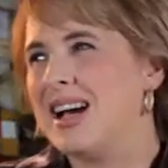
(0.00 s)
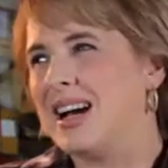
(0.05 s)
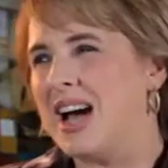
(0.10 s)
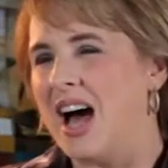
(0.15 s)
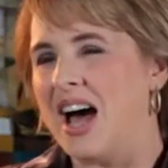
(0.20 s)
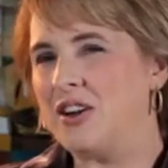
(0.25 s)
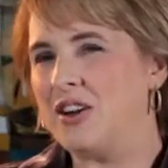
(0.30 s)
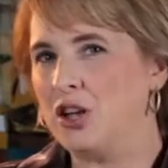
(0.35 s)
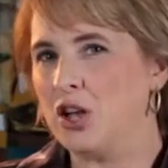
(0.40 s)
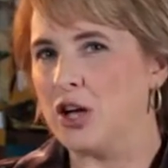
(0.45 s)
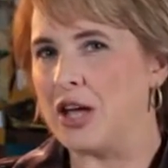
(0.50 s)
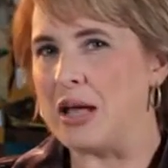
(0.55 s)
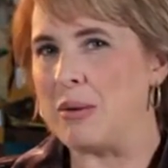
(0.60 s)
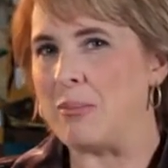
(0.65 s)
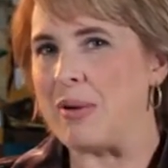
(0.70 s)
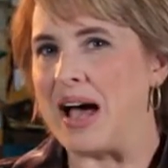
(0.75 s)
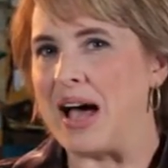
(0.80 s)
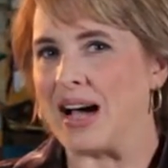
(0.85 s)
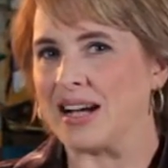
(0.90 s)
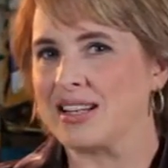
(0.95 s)
kind of looking
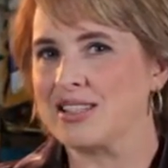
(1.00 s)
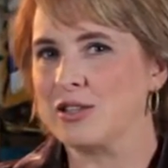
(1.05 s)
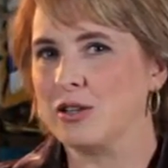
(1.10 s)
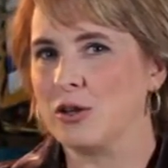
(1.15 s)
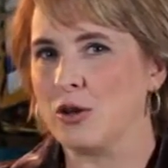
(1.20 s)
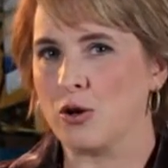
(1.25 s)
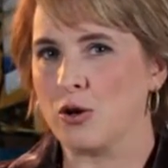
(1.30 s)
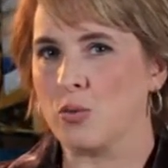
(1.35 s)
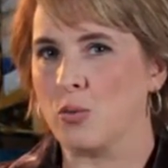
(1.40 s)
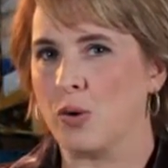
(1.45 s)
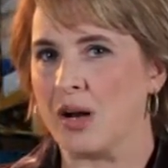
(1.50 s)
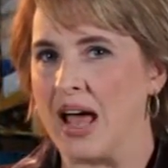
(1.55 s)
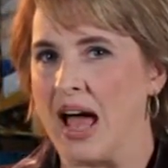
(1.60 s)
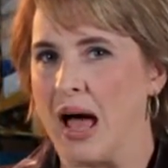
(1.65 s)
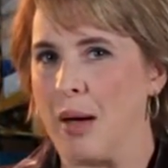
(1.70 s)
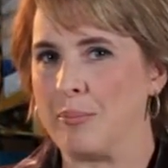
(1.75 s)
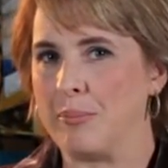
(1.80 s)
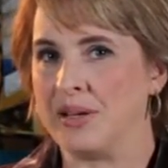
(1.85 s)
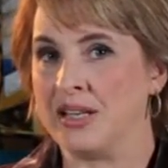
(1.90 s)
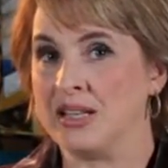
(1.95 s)
back to learn what
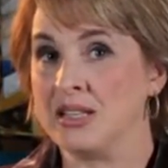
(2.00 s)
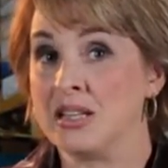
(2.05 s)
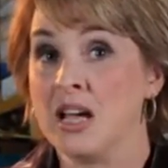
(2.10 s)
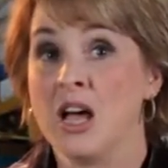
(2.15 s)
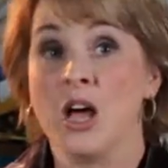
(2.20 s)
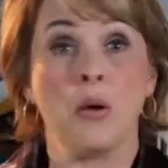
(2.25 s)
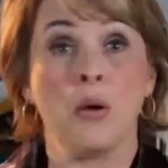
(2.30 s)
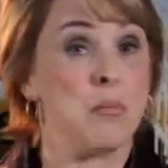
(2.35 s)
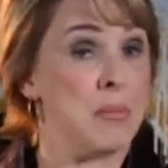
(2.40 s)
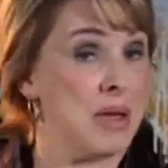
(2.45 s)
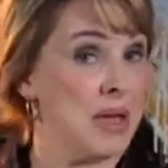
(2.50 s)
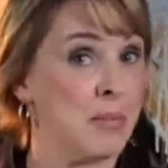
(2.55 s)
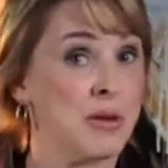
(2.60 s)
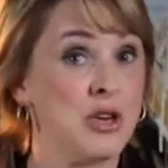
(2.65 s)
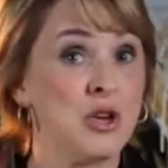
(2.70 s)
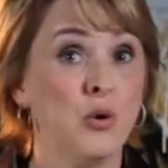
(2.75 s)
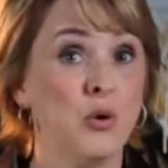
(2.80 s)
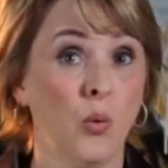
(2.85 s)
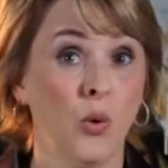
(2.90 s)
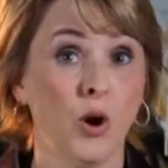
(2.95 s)
happened. Maybe
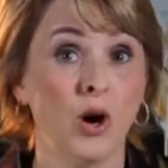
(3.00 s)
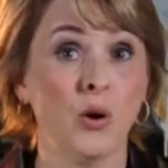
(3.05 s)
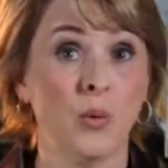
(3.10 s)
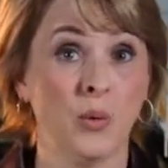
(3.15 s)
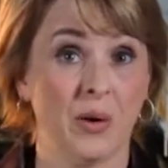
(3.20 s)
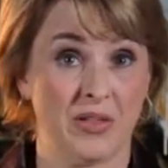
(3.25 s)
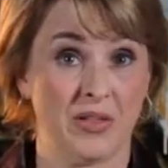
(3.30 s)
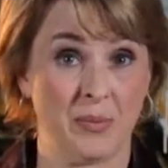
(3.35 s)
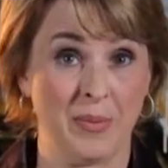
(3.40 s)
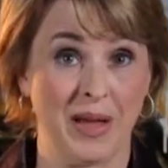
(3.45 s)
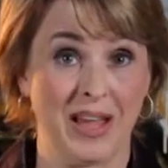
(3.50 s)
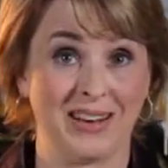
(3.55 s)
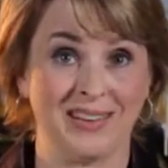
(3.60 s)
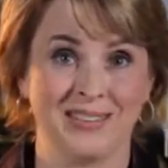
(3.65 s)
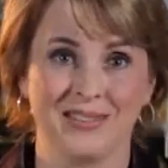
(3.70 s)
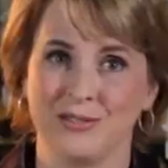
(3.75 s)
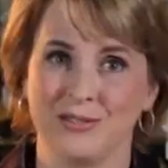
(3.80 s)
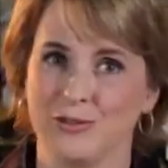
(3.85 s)
you work with men,